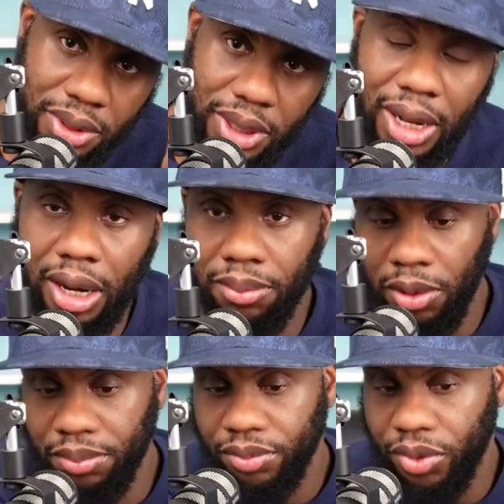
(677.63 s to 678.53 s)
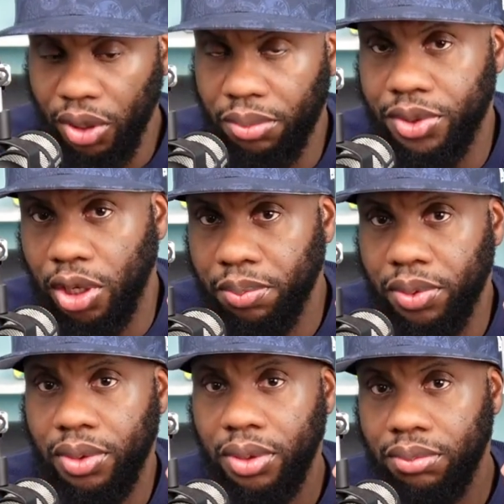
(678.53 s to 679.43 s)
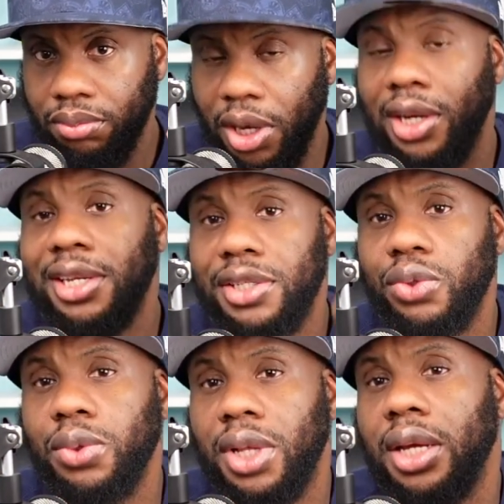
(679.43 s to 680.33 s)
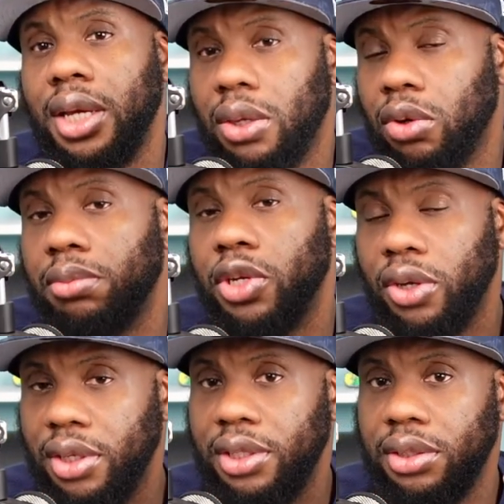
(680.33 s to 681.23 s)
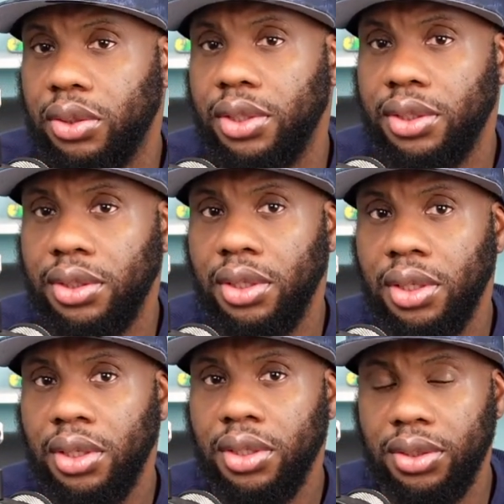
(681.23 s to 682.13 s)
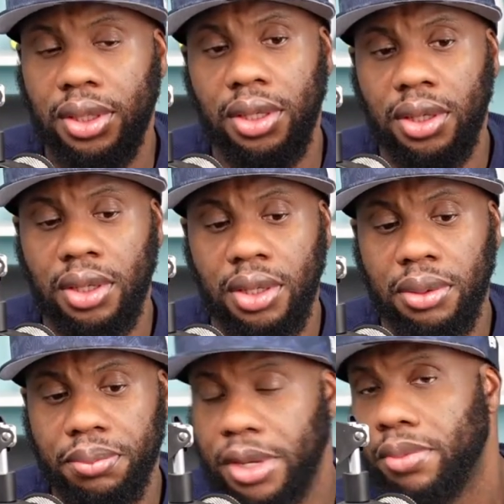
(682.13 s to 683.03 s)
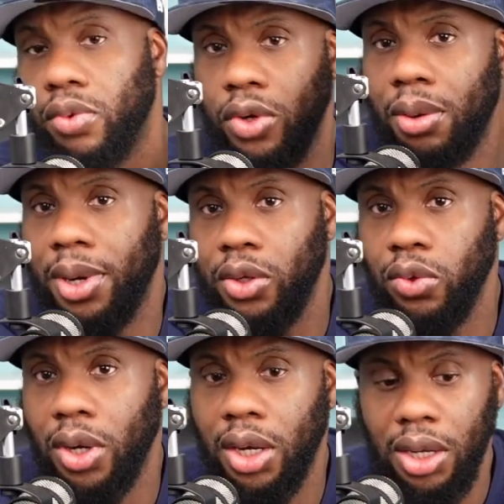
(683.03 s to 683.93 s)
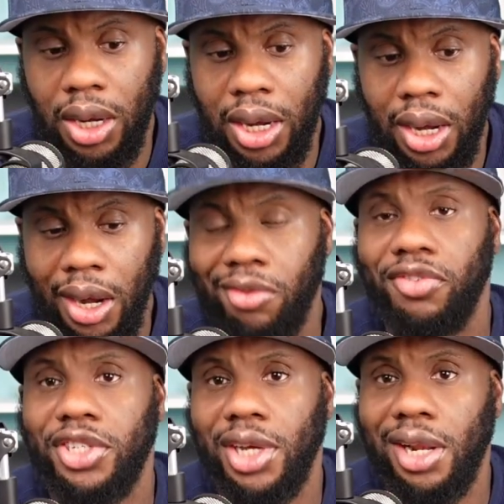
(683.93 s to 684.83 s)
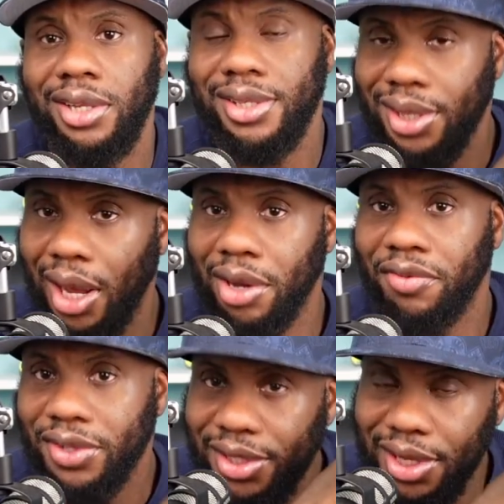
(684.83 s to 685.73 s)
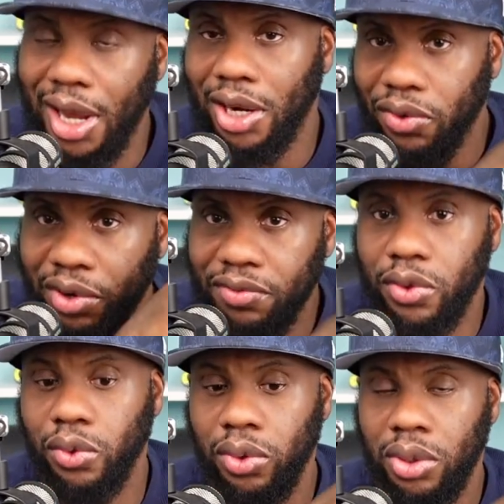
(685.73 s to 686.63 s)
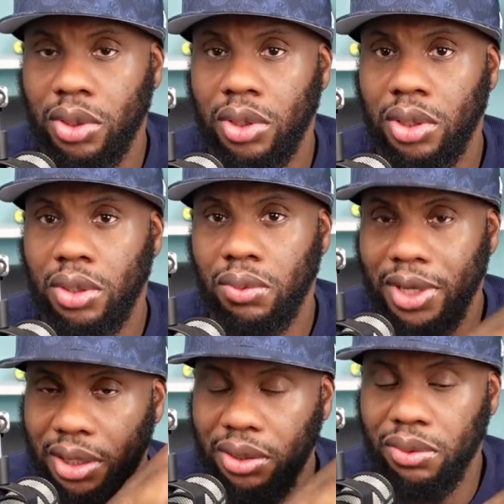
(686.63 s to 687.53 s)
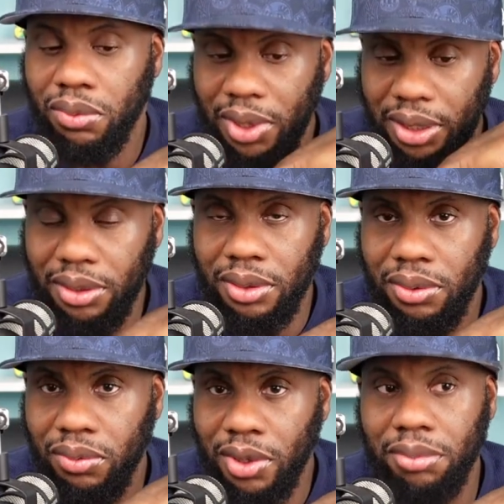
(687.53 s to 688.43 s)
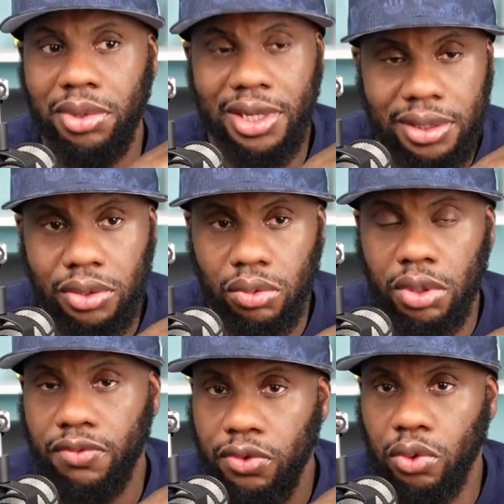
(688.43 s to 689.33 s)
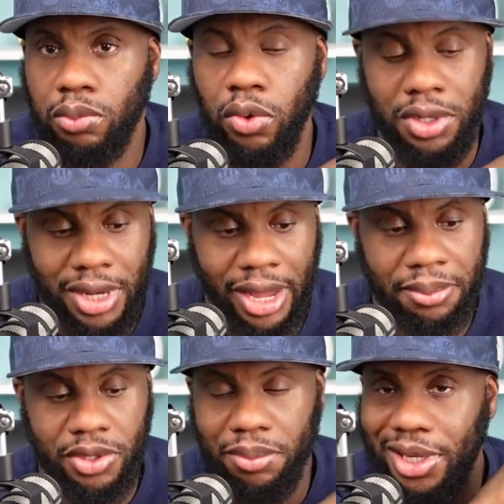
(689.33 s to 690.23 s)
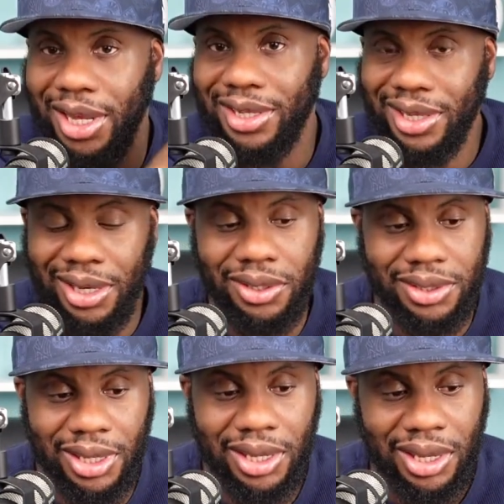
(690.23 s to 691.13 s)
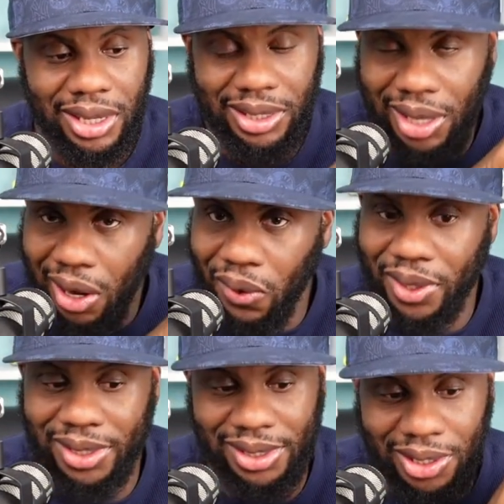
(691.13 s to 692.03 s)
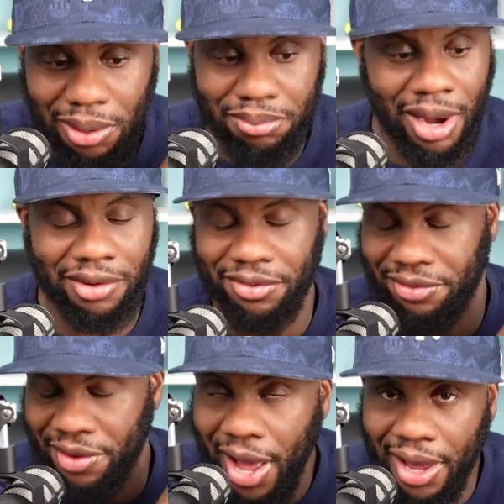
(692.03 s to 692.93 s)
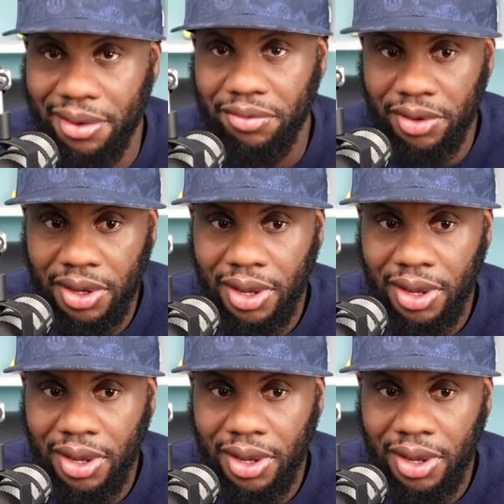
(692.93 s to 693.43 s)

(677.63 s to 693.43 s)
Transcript: your album, thumbs up. I'm going to listen to it again when I'm done listening to this. So maybe we'll come and do a official song for song review when we listen to it a few more times so we can tell you, say, yo, yes, the number 5,